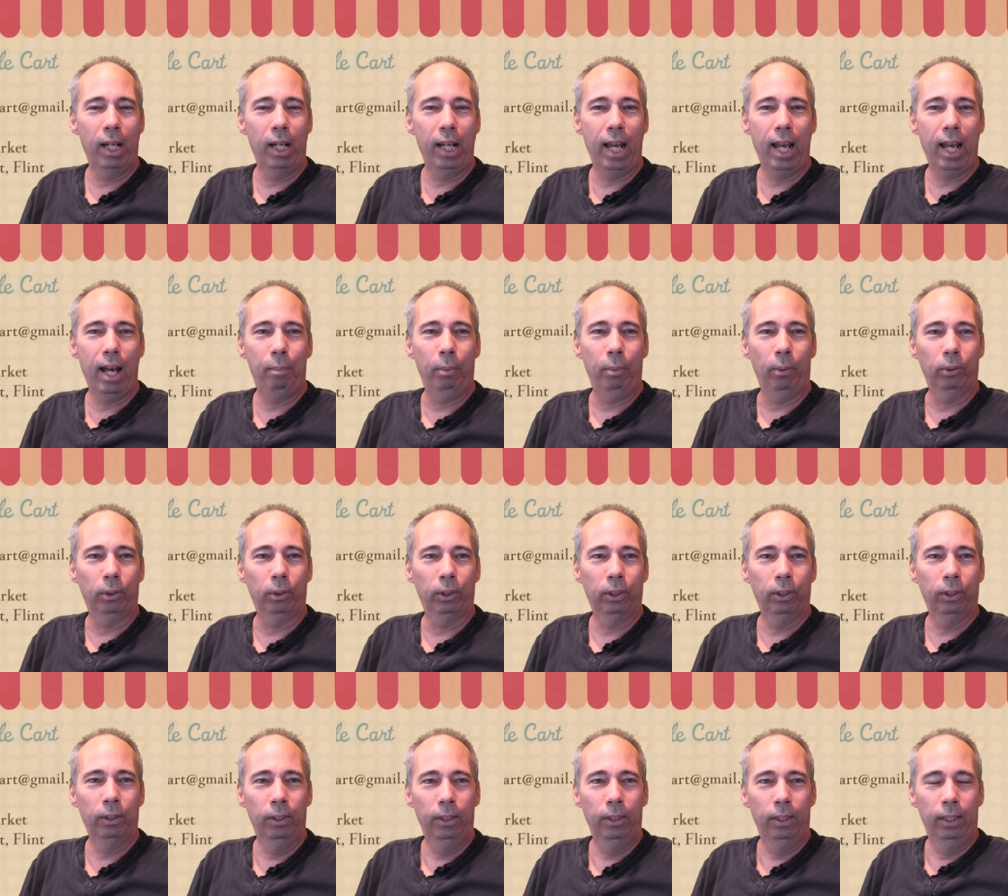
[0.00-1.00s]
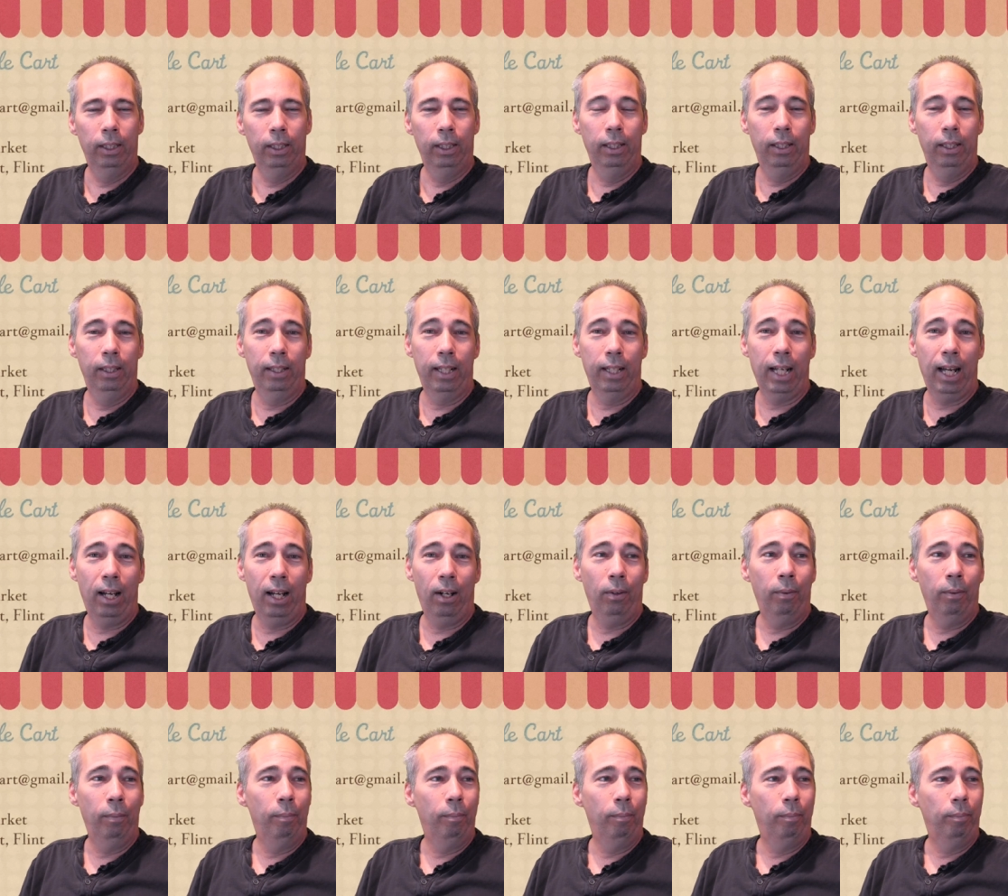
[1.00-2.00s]
apples.
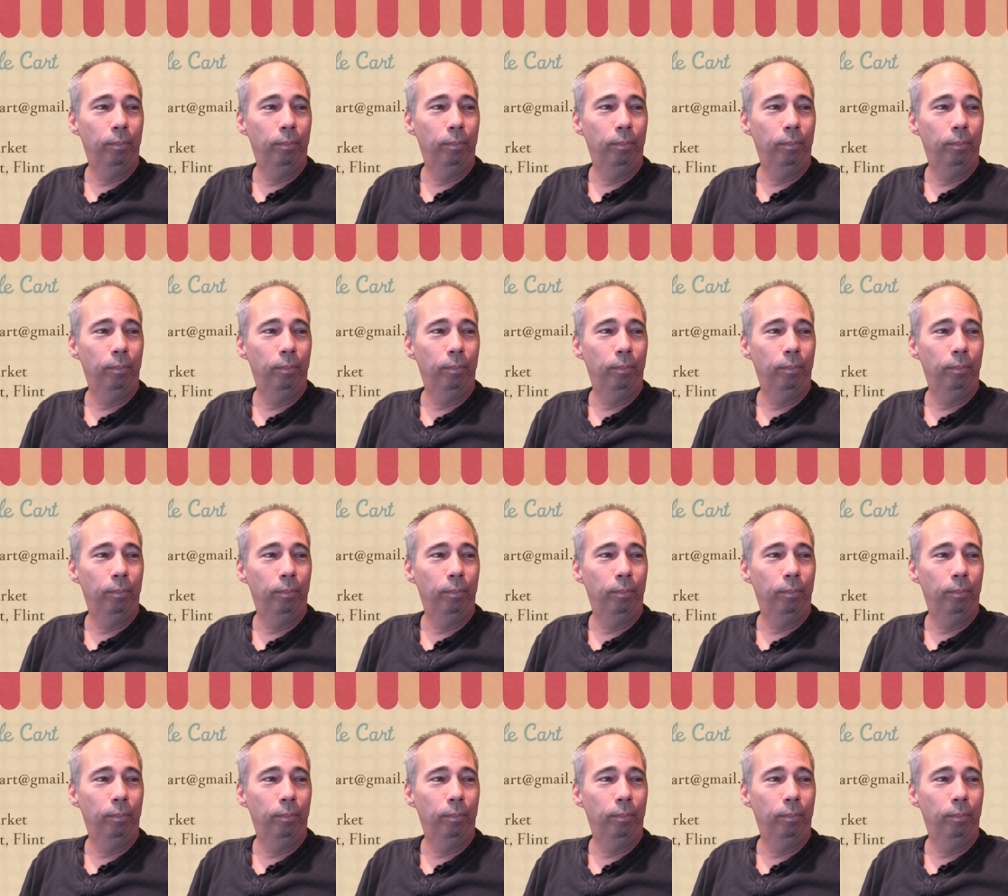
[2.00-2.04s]
Now,